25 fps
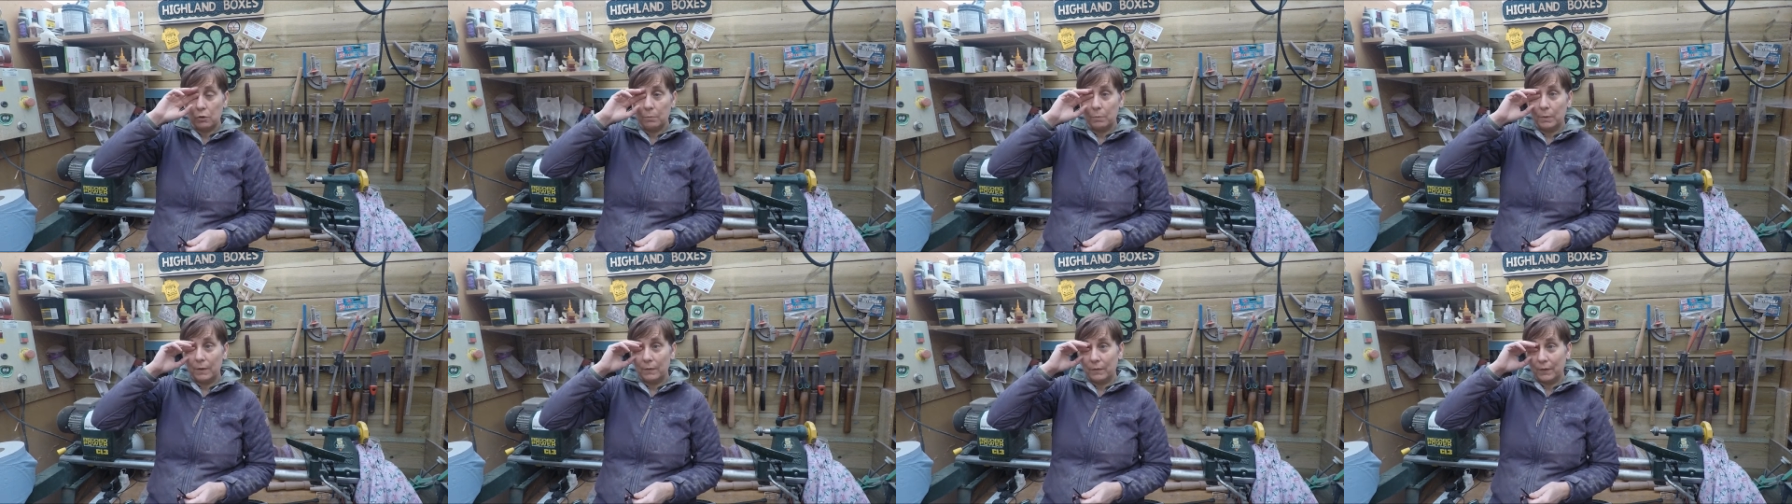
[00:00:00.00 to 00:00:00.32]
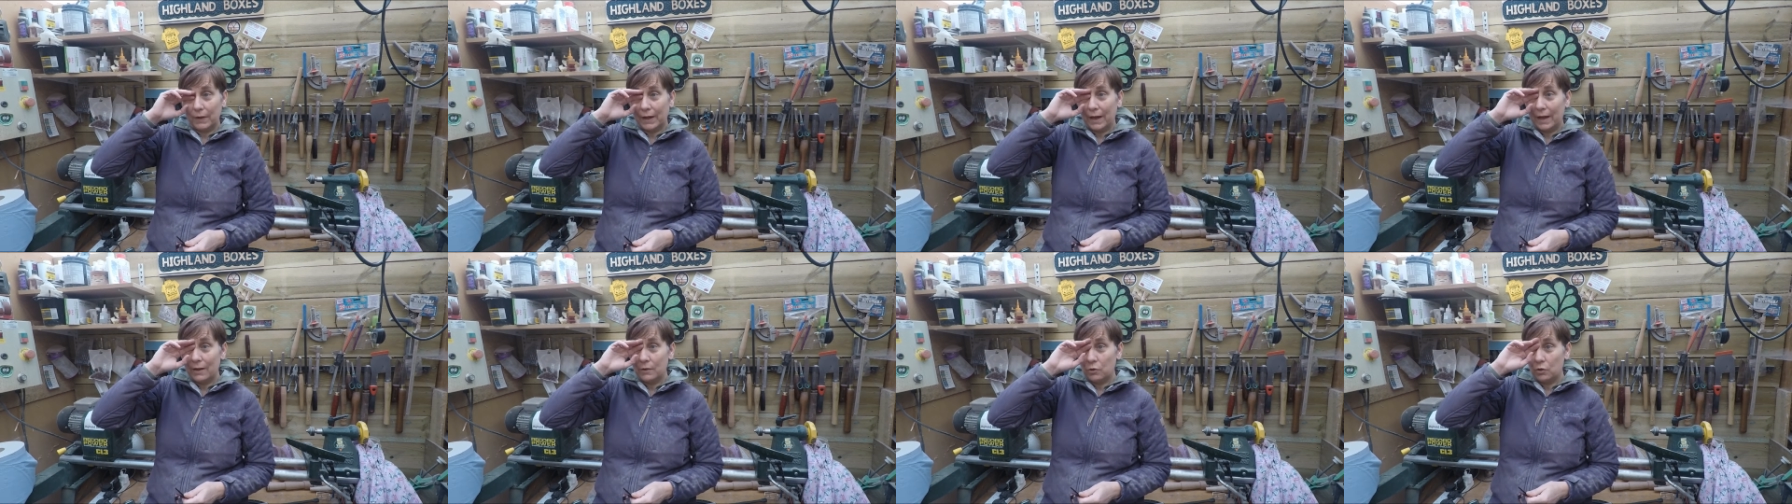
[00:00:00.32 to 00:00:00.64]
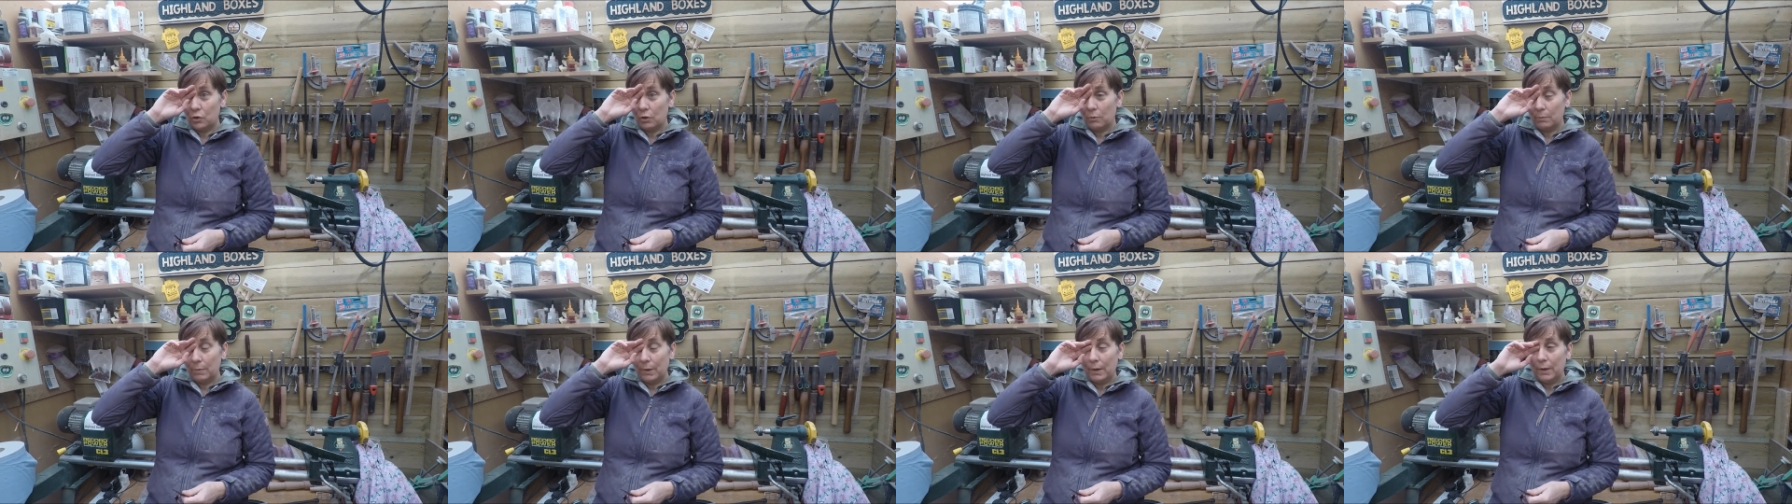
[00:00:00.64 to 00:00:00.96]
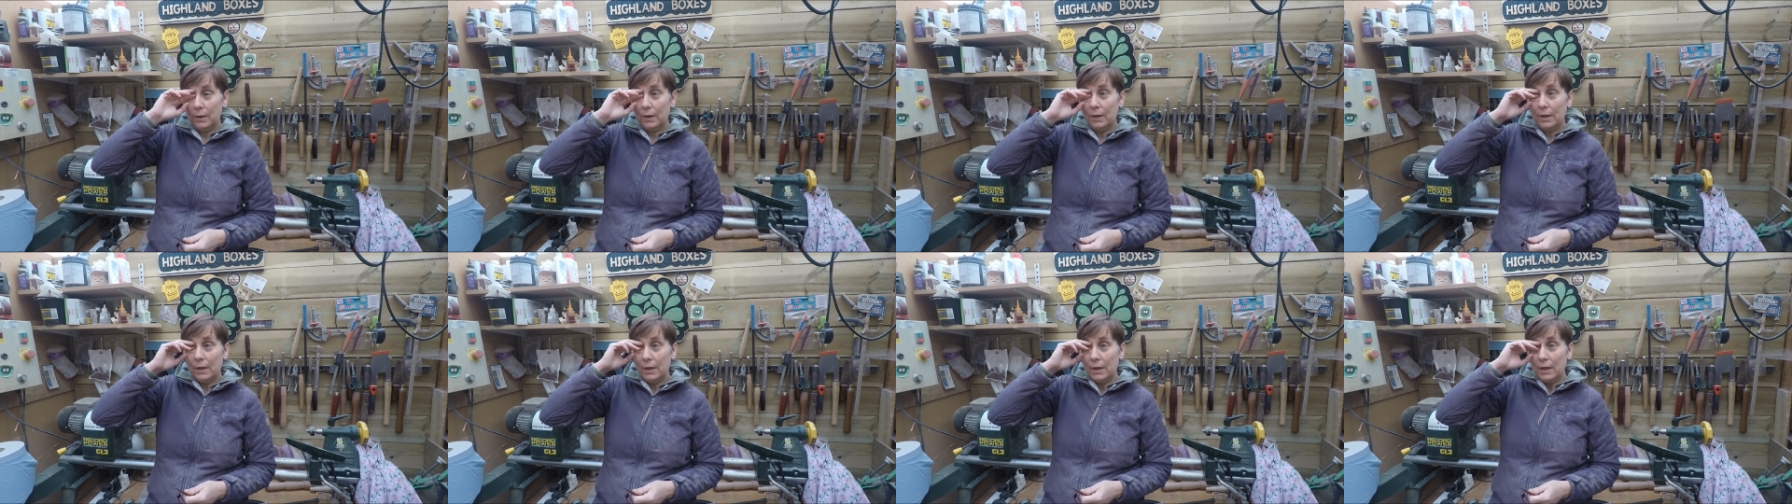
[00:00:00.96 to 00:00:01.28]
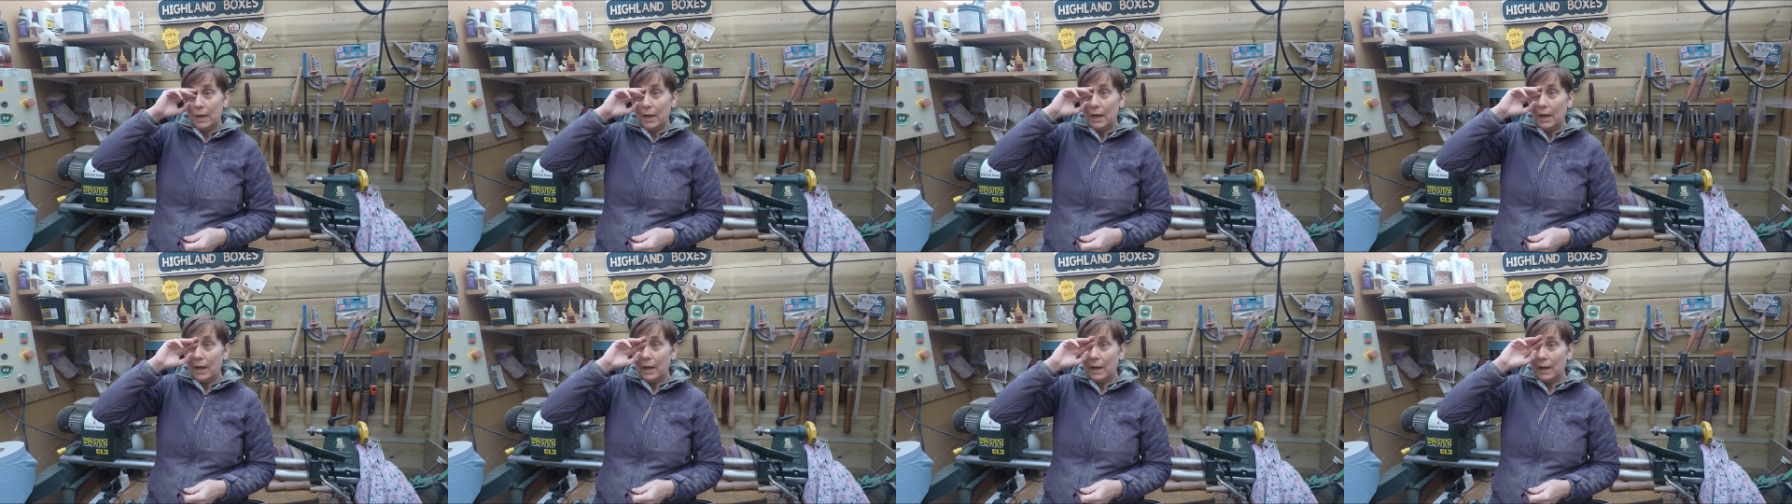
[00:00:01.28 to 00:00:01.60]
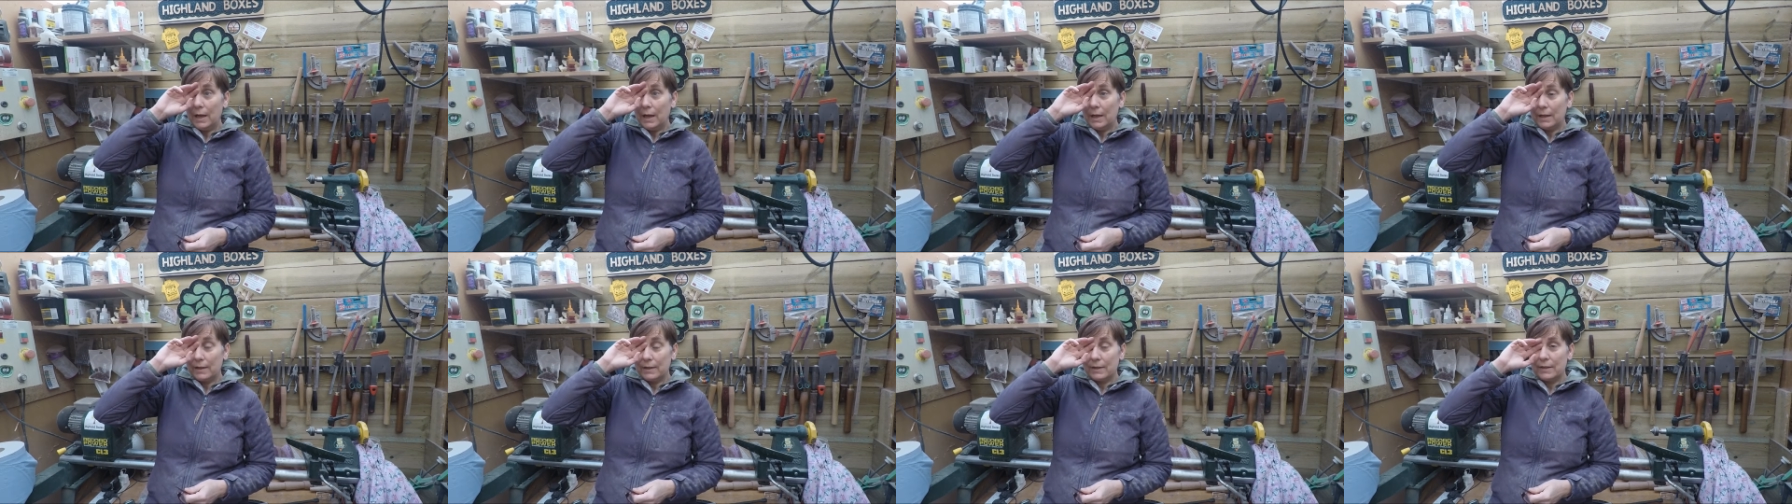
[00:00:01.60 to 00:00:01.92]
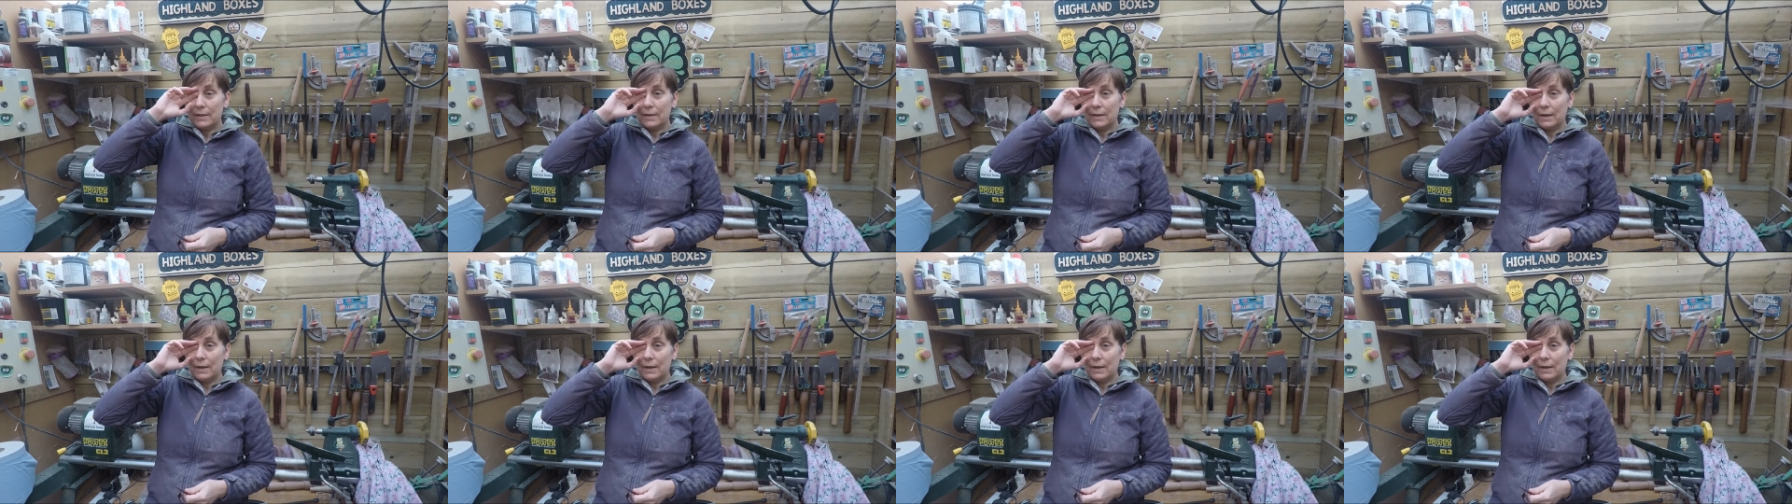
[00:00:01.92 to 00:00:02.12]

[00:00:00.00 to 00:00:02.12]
bit of a catch up, and